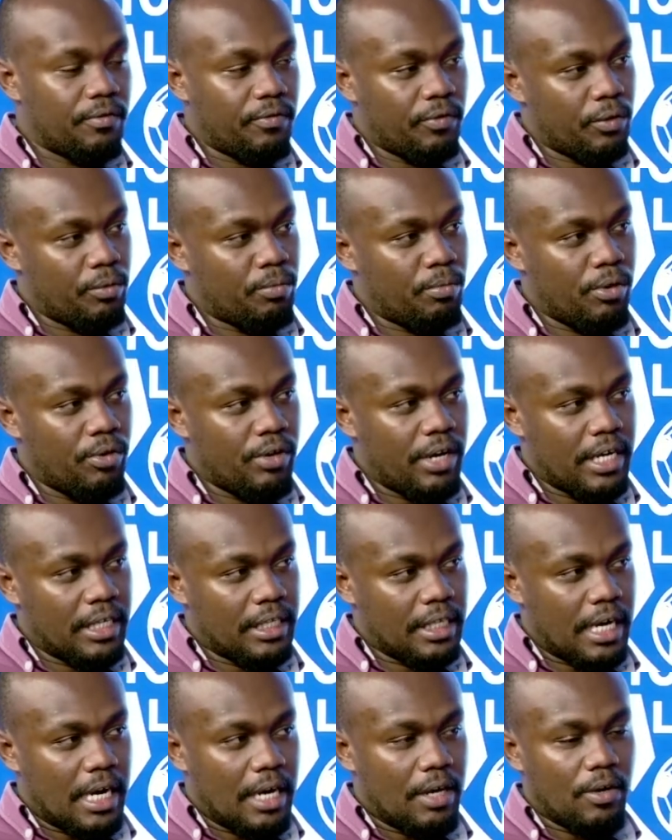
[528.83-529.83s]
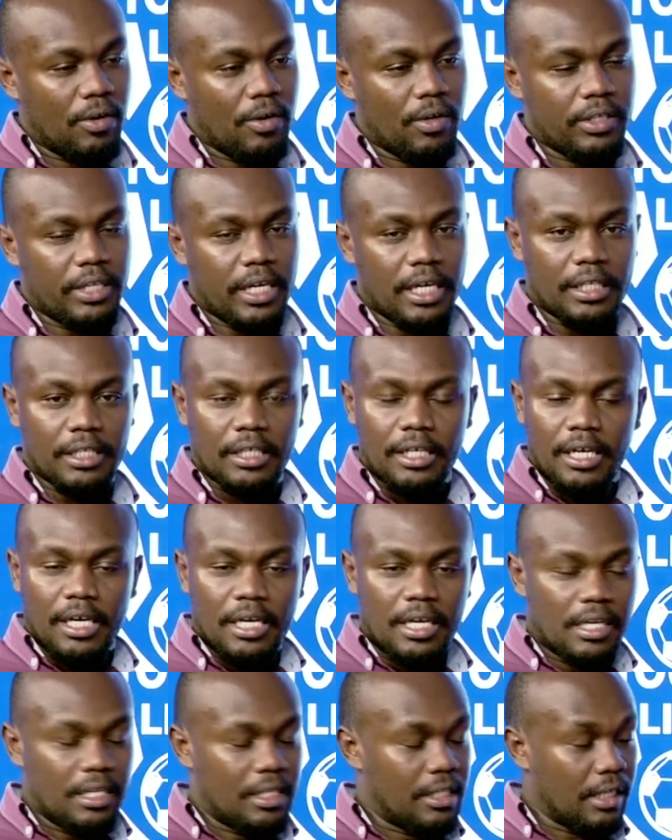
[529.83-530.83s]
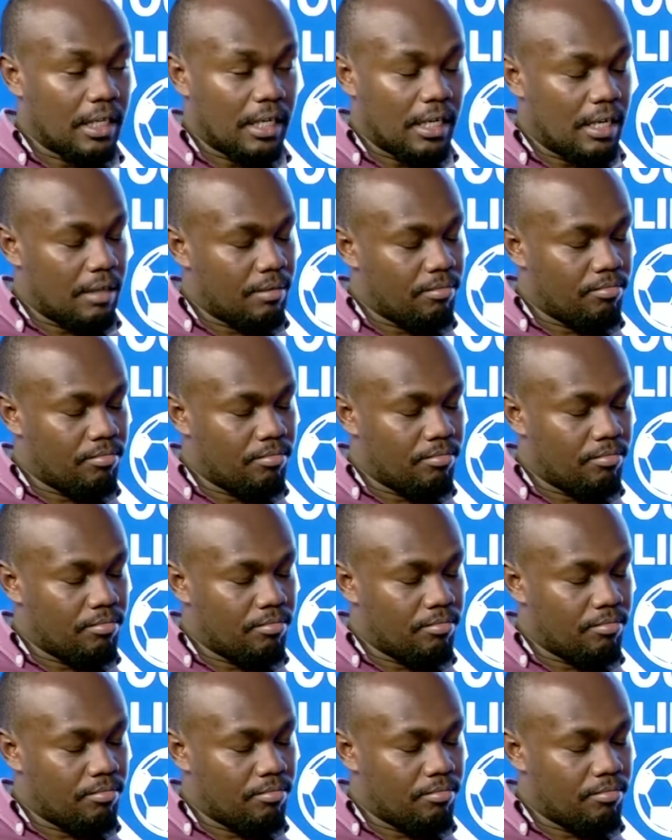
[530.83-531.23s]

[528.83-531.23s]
football writer, and all that. He's a